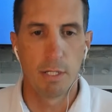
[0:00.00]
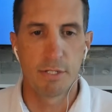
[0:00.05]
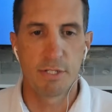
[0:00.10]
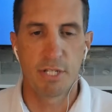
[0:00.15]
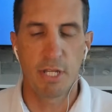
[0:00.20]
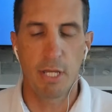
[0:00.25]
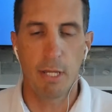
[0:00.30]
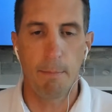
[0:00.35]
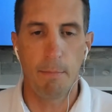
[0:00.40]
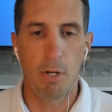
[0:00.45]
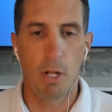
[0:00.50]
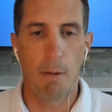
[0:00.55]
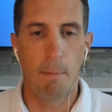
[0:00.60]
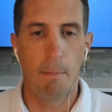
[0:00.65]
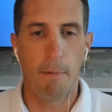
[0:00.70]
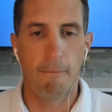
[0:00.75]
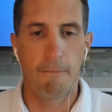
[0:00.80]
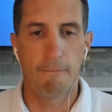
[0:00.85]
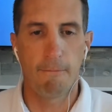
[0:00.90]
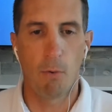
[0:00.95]
Tip
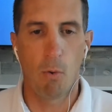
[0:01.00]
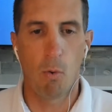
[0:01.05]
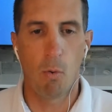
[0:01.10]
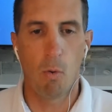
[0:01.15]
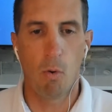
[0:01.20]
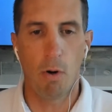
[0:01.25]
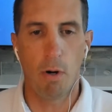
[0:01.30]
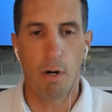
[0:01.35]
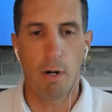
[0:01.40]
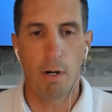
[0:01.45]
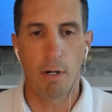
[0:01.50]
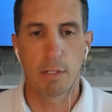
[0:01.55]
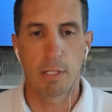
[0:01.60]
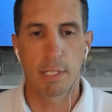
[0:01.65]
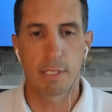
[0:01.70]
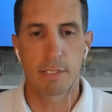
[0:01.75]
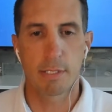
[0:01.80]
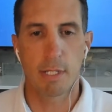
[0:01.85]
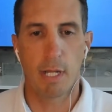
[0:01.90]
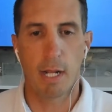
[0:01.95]
number 4,
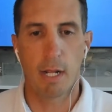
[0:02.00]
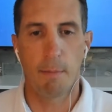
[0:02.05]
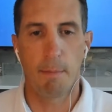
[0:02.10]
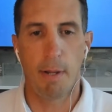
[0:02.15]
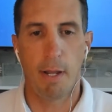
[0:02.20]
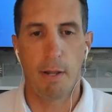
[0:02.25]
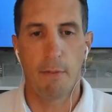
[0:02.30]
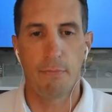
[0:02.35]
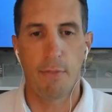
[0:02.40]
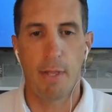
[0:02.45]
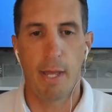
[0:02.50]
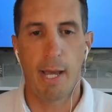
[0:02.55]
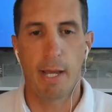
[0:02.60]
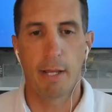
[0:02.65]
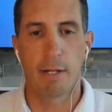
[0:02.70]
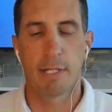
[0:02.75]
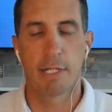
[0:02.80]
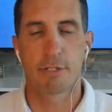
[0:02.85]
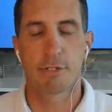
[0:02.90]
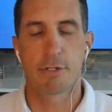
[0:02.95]
let's talk about
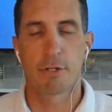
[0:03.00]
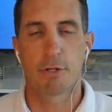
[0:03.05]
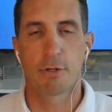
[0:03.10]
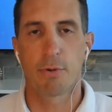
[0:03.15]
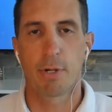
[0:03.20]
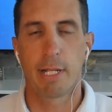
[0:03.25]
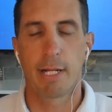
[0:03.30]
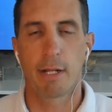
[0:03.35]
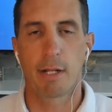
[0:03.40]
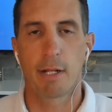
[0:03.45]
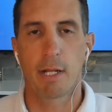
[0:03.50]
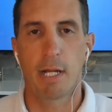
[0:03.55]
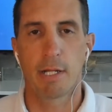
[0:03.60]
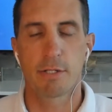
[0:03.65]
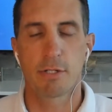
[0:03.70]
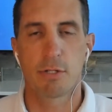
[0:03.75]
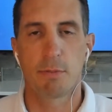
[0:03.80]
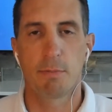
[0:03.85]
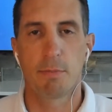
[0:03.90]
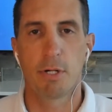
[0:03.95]
that. That's to create a
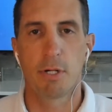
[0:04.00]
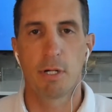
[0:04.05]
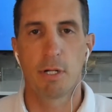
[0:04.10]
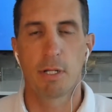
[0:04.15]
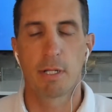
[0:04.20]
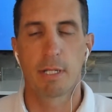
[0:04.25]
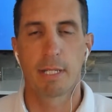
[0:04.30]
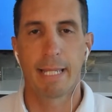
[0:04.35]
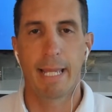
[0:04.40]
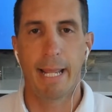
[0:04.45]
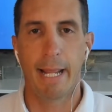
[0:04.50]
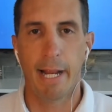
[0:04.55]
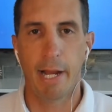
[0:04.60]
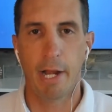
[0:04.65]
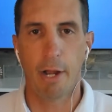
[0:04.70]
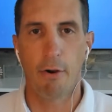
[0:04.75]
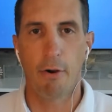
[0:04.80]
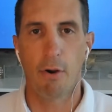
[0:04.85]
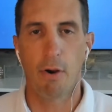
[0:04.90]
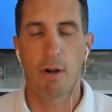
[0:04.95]
customer
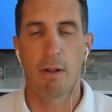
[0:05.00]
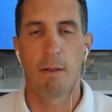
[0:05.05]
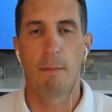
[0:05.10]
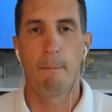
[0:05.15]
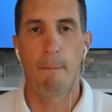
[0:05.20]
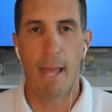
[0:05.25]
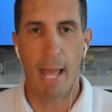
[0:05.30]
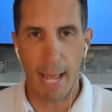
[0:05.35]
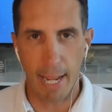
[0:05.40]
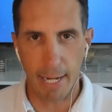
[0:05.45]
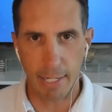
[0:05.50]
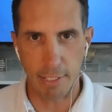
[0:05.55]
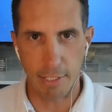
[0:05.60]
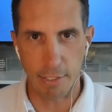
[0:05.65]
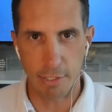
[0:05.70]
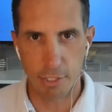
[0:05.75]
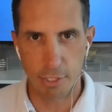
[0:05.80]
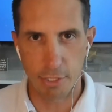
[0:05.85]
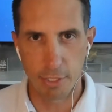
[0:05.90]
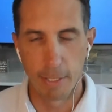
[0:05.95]
care
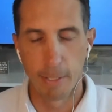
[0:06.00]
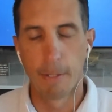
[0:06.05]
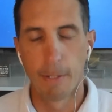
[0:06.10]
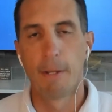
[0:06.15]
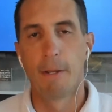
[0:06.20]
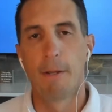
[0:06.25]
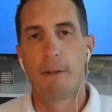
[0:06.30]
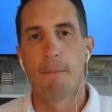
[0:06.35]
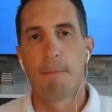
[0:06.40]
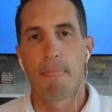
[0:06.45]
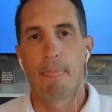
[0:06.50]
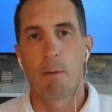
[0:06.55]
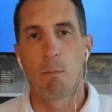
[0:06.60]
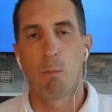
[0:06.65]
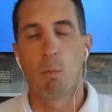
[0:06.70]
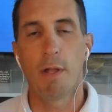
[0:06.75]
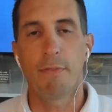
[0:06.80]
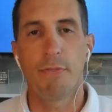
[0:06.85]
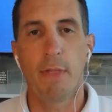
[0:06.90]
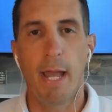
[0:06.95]
package.
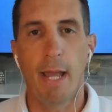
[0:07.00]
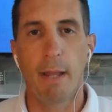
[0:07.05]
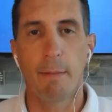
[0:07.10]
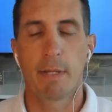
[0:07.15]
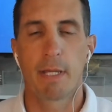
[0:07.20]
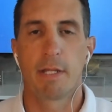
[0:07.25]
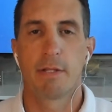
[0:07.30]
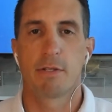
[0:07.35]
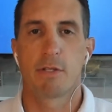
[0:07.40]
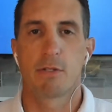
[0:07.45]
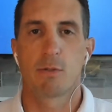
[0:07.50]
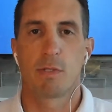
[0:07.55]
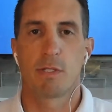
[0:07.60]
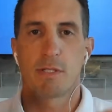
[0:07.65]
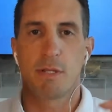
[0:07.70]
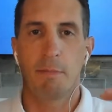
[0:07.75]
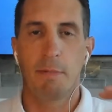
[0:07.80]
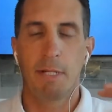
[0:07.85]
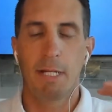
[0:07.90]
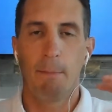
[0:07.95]
What that means is when
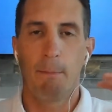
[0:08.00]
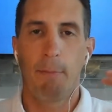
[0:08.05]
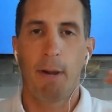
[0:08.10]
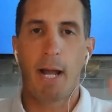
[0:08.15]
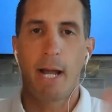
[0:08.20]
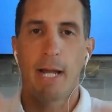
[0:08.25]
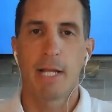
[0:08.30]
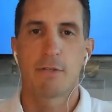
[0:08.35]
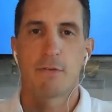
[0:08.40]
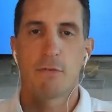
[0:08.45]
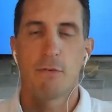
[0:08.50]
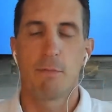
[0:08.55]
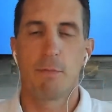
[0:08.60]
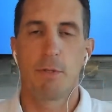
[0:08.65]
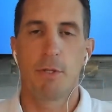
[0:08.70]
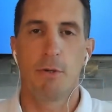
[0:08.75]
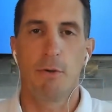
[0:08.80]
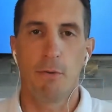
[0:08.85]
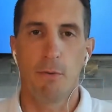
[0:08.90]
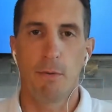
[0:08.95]
somebody buys from
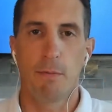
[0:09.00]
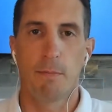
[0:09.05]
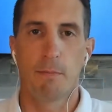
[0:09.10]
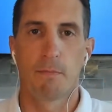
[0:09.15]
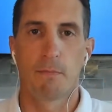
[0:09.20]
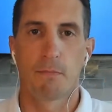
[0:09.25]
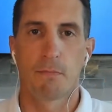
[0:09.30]
you,